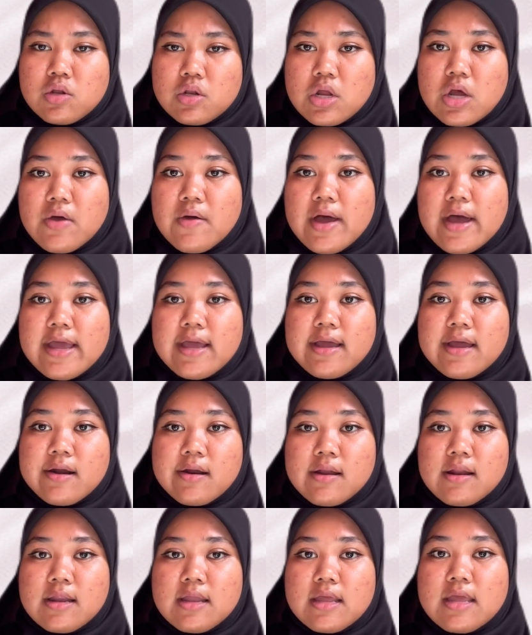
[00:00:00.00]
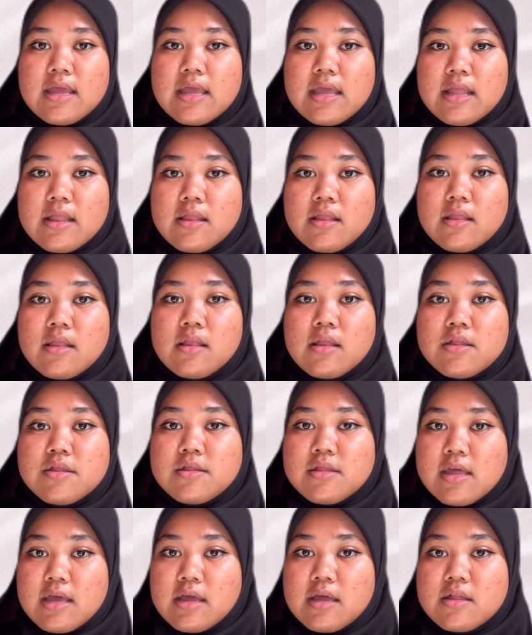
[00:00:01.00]
now I currently in the
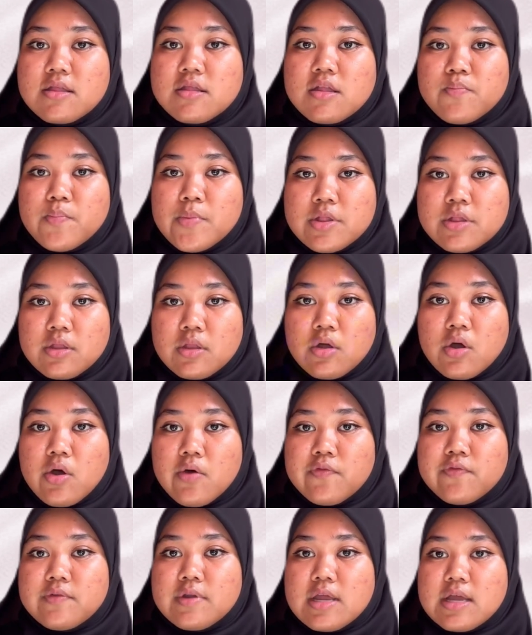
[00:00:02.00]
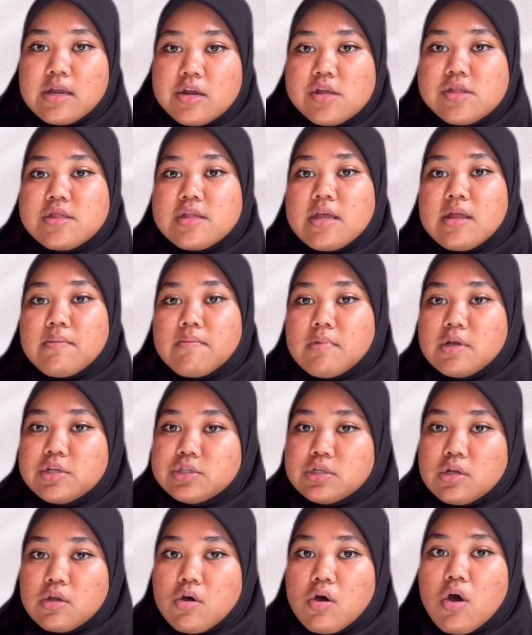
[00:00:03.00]
second semester of degrees in
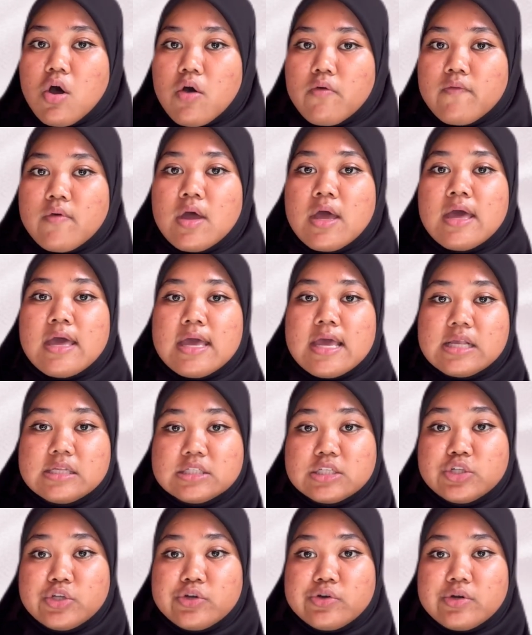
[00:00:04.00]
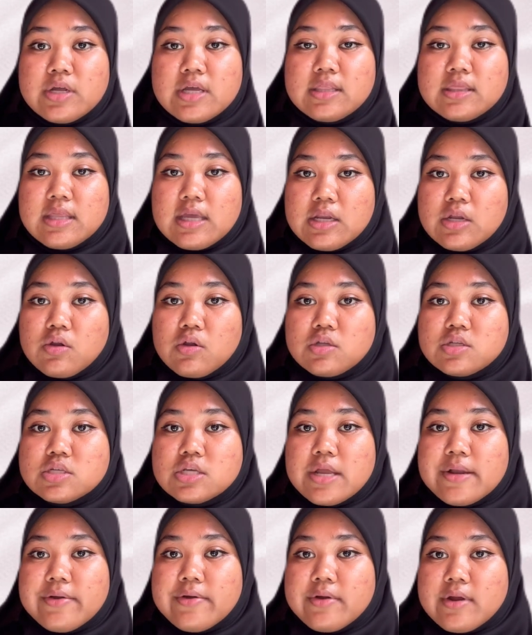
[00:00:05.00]
Bachelor of Engineering
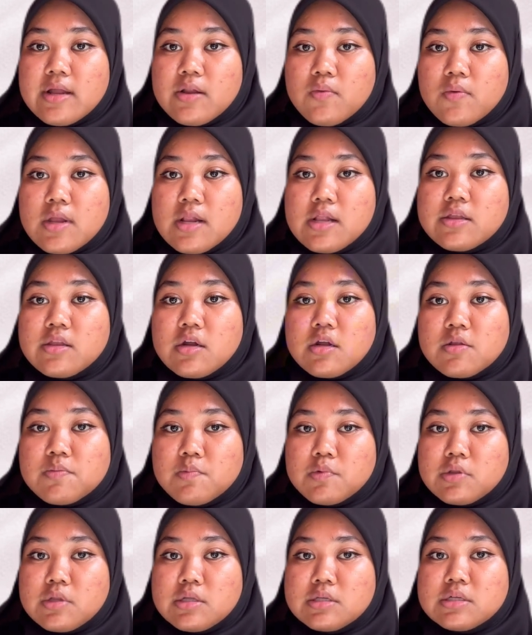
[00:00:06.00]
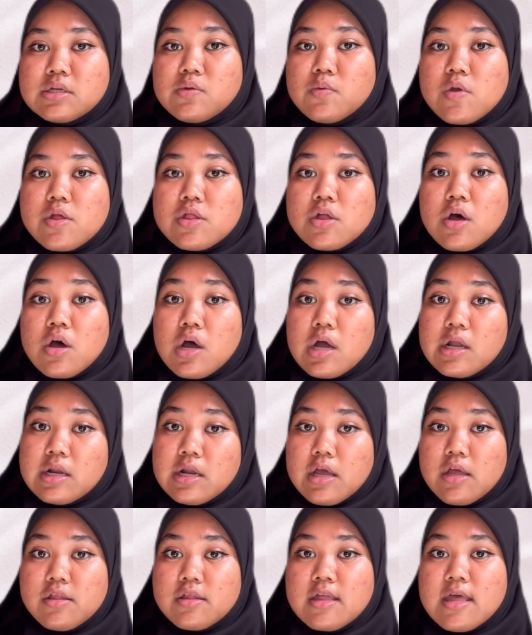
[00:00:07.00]
Technology in Railway Transportation with
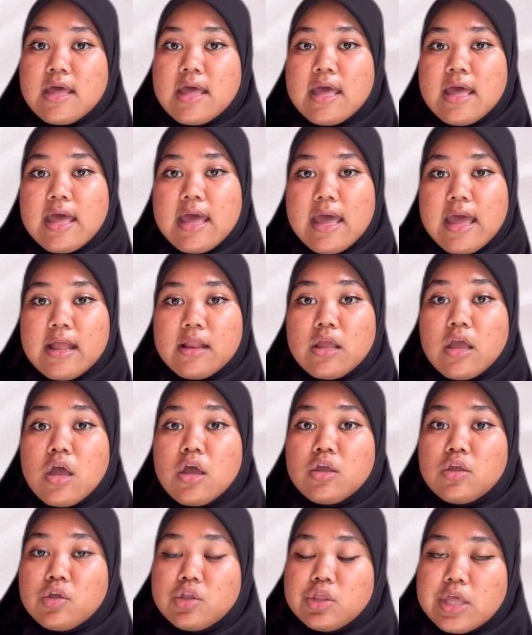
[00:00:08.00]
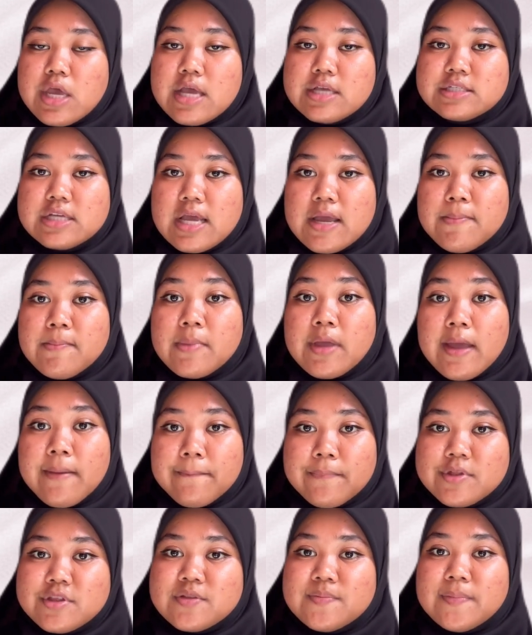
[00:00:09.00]
Honours at UTHM
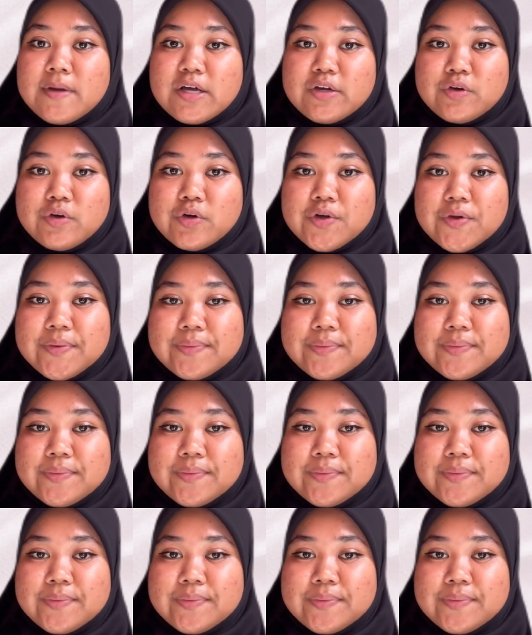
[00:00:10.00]
Campus Pago.